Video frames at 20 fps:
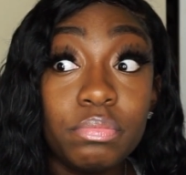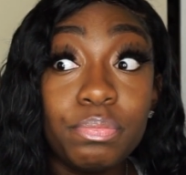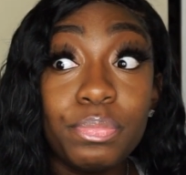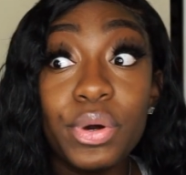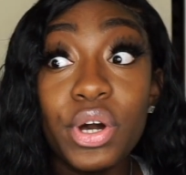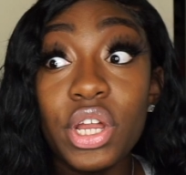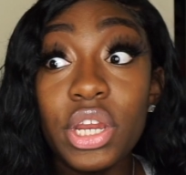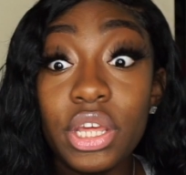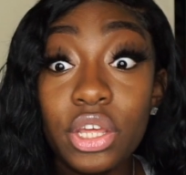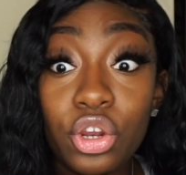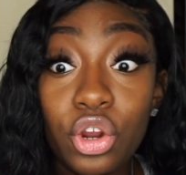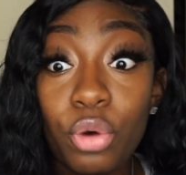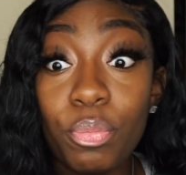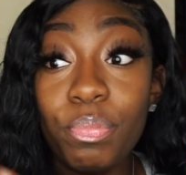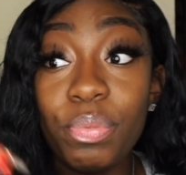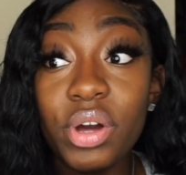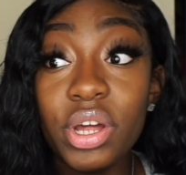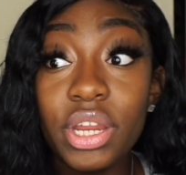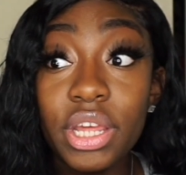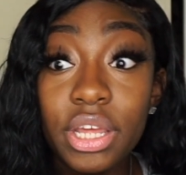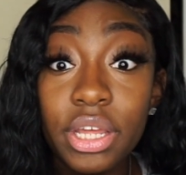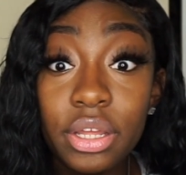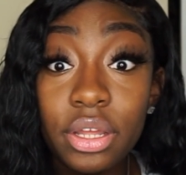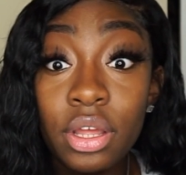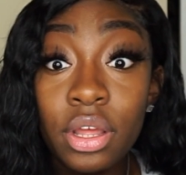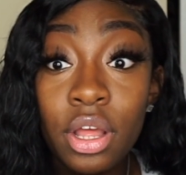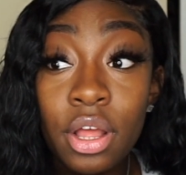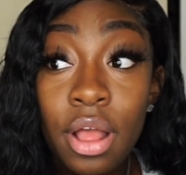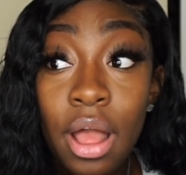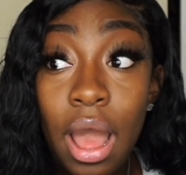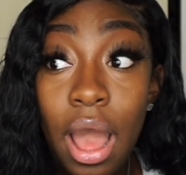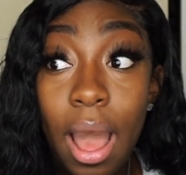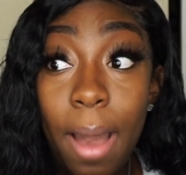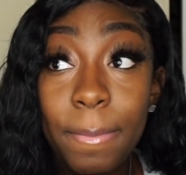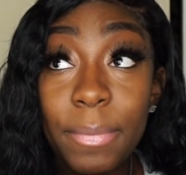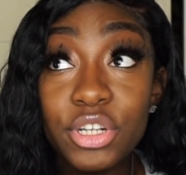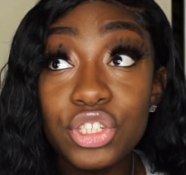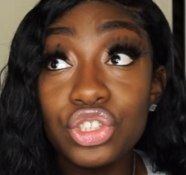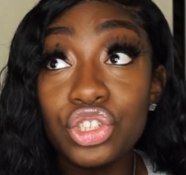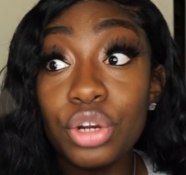putting how
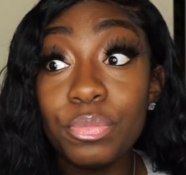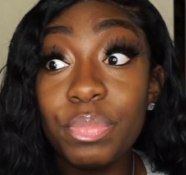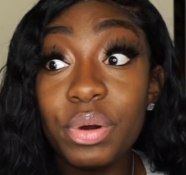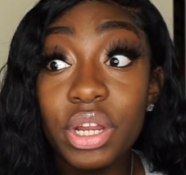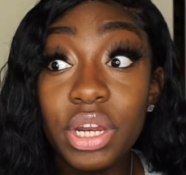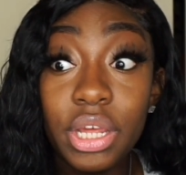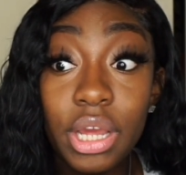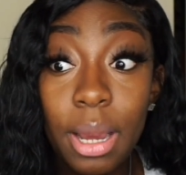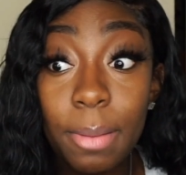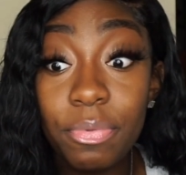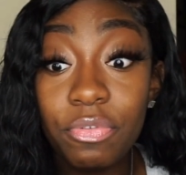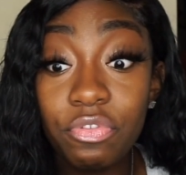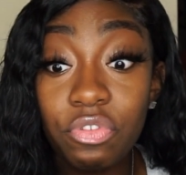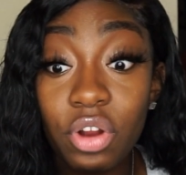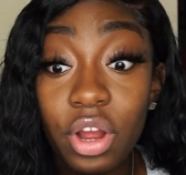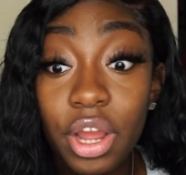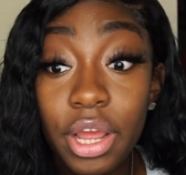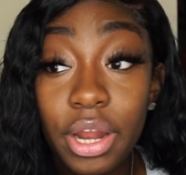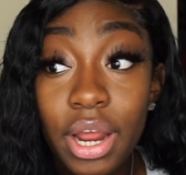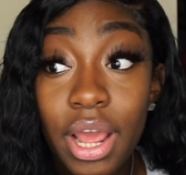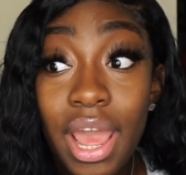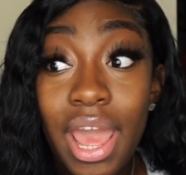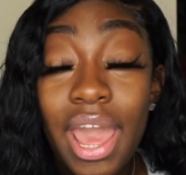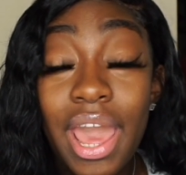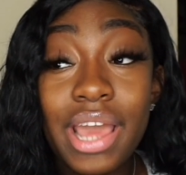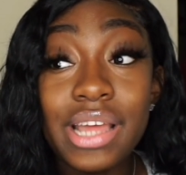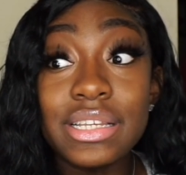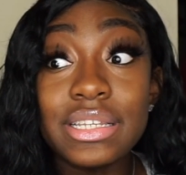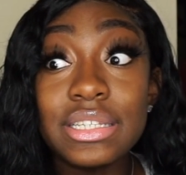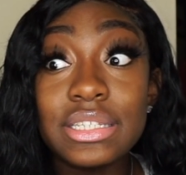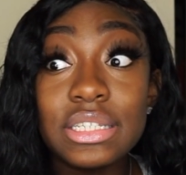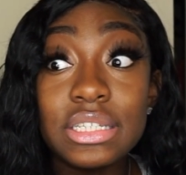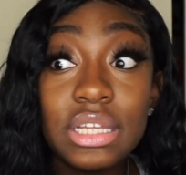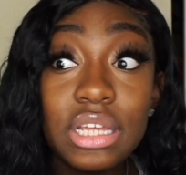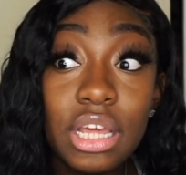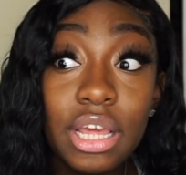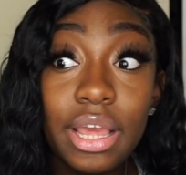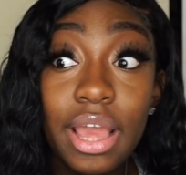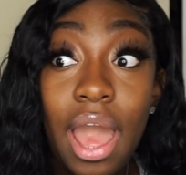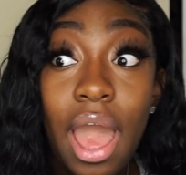much you're putting up front and
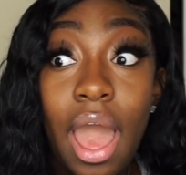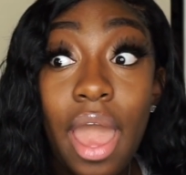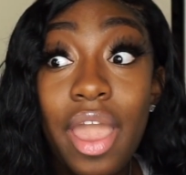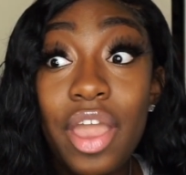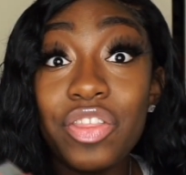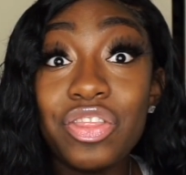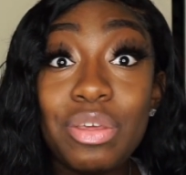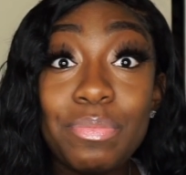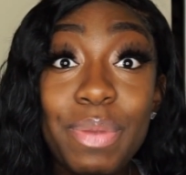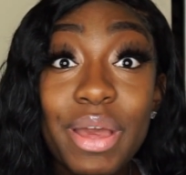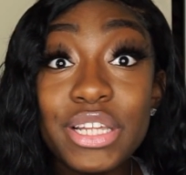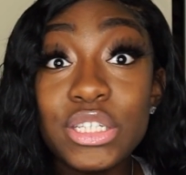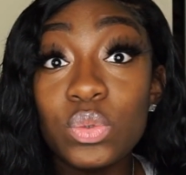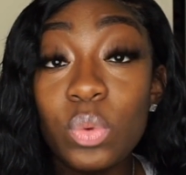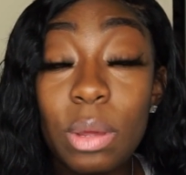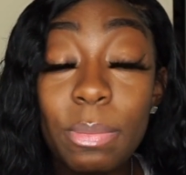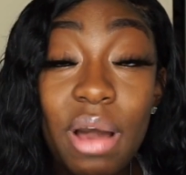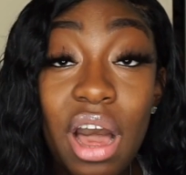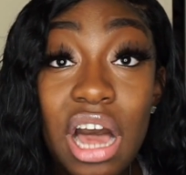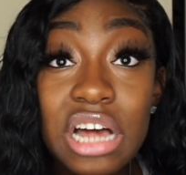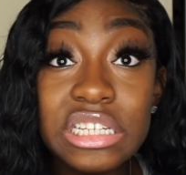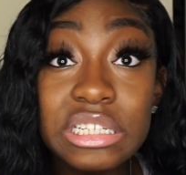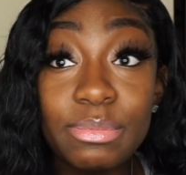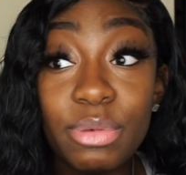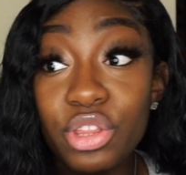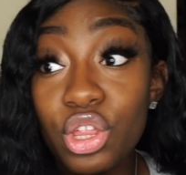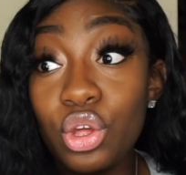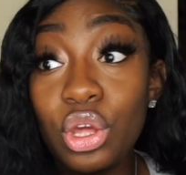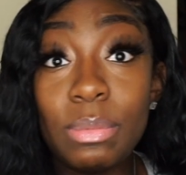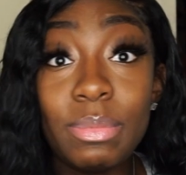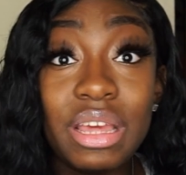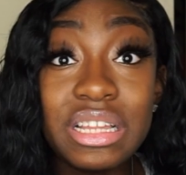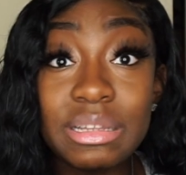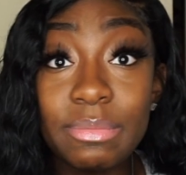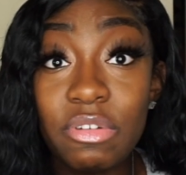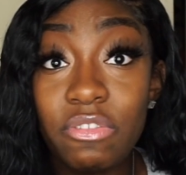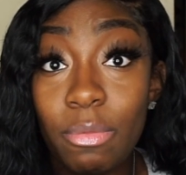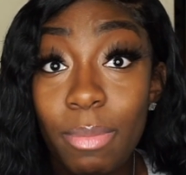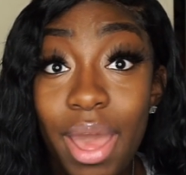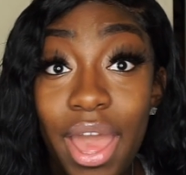seeing in the best way possible that you can make some
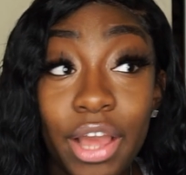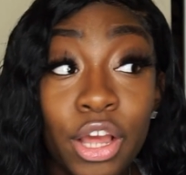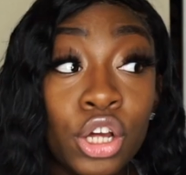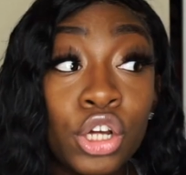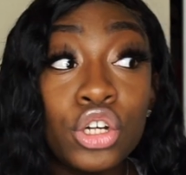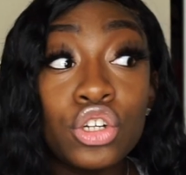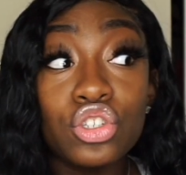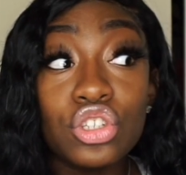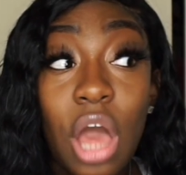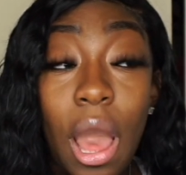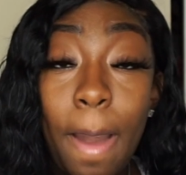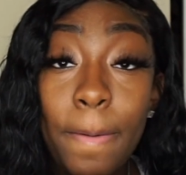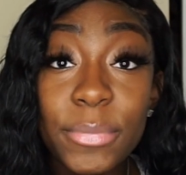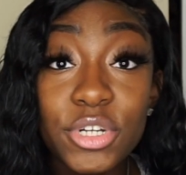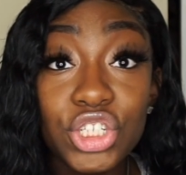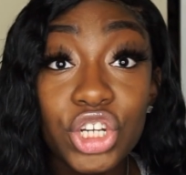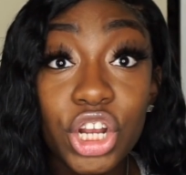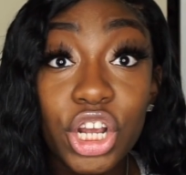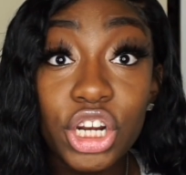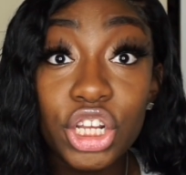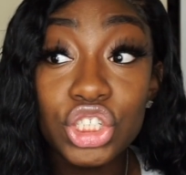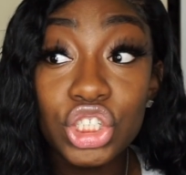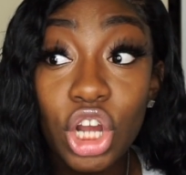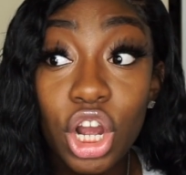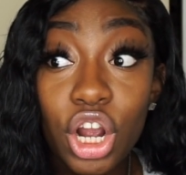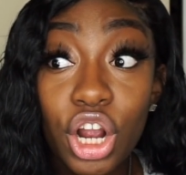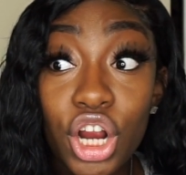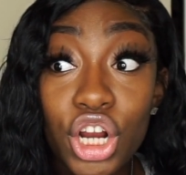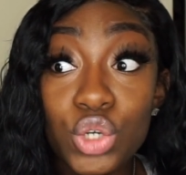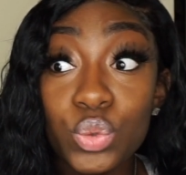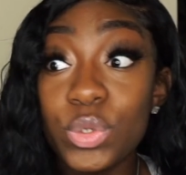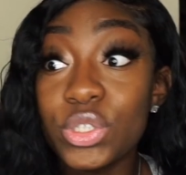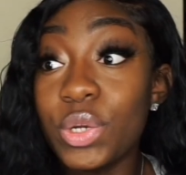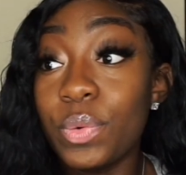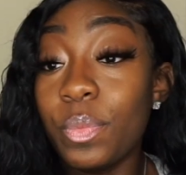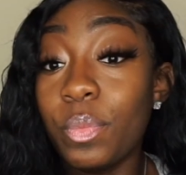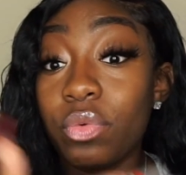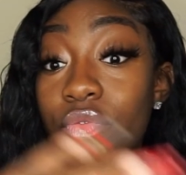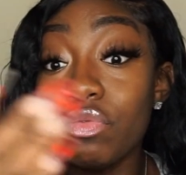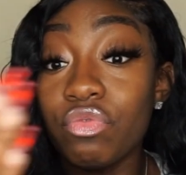of it back. So how much you're going to charge,
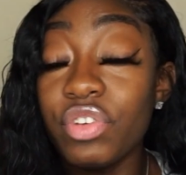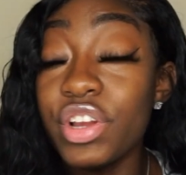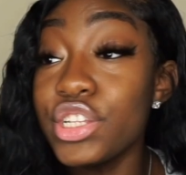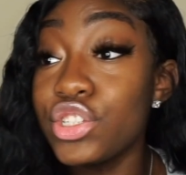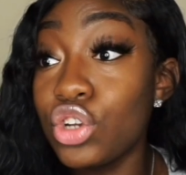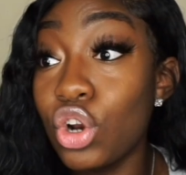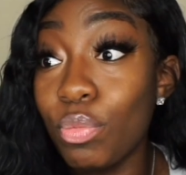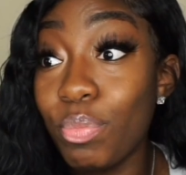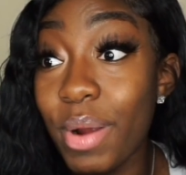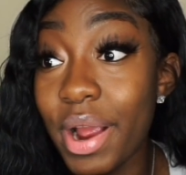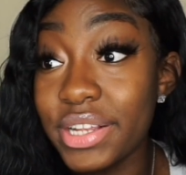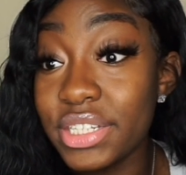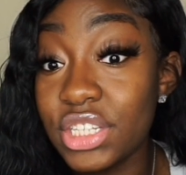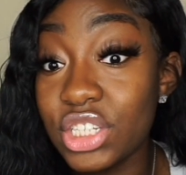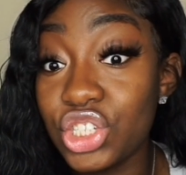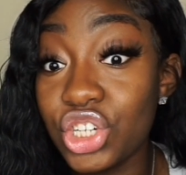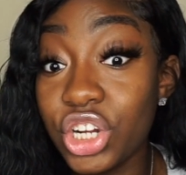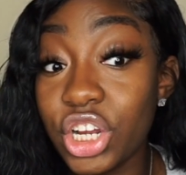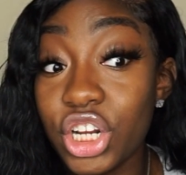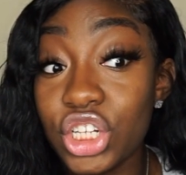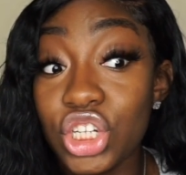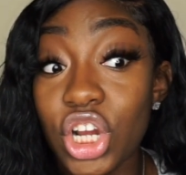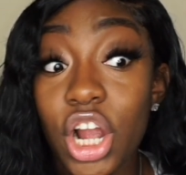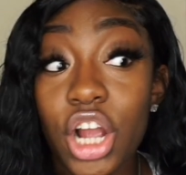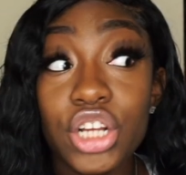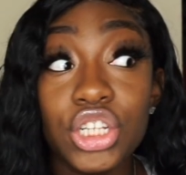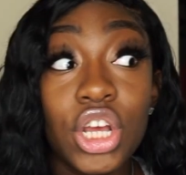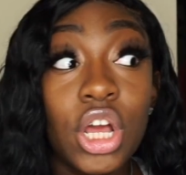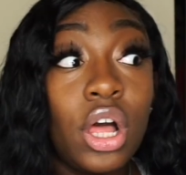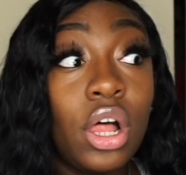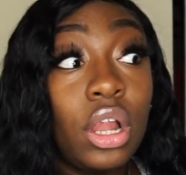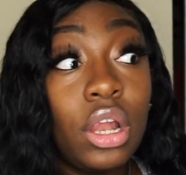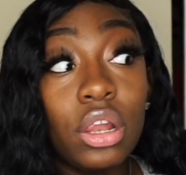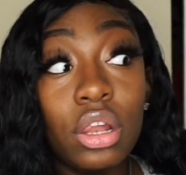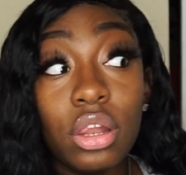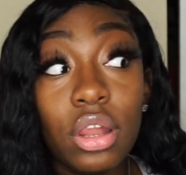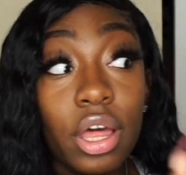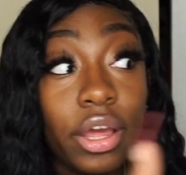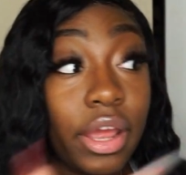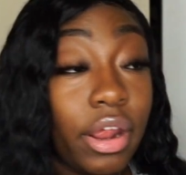with reasonable prices that you're going to charge.
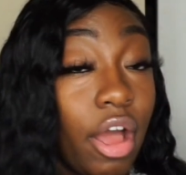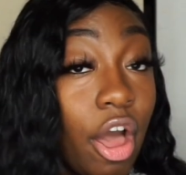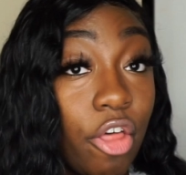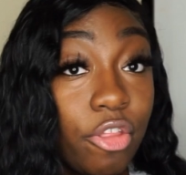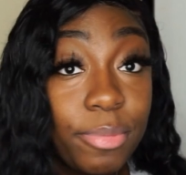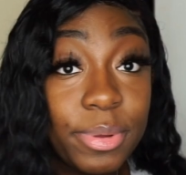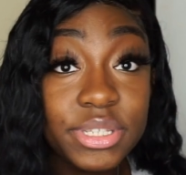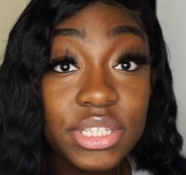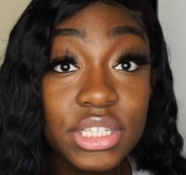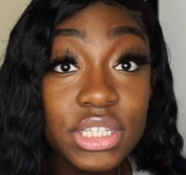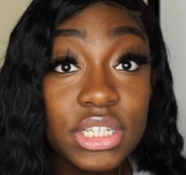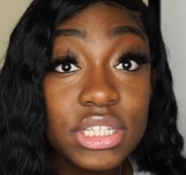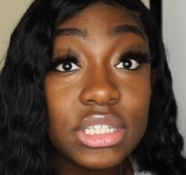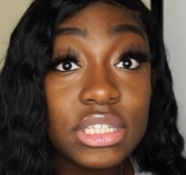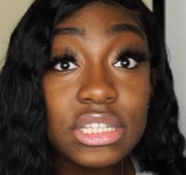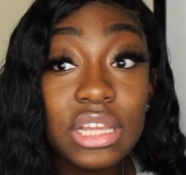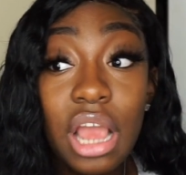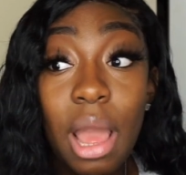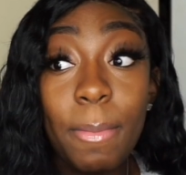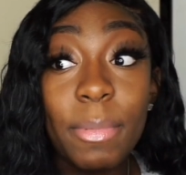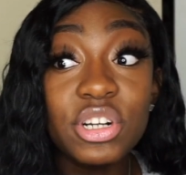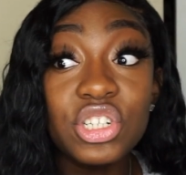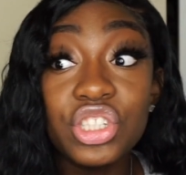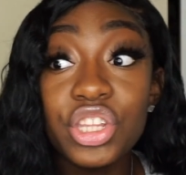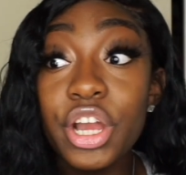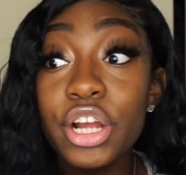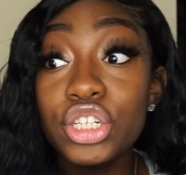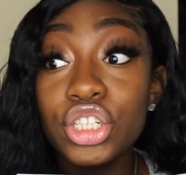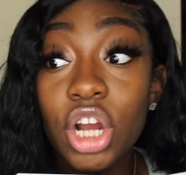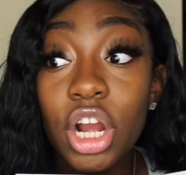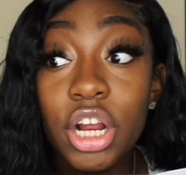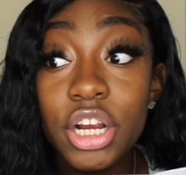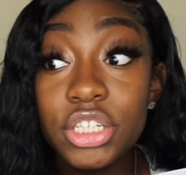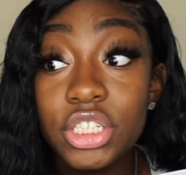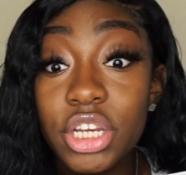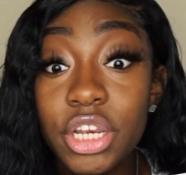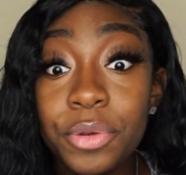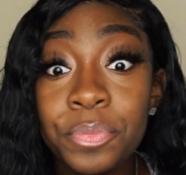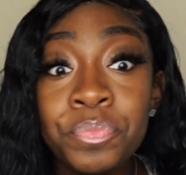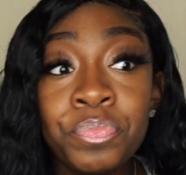Look at other businesses and seeing how much they're
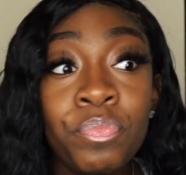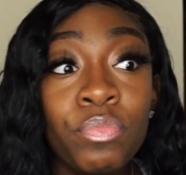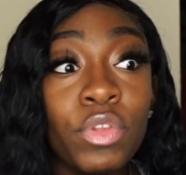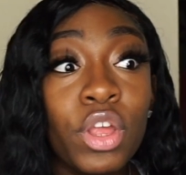charging.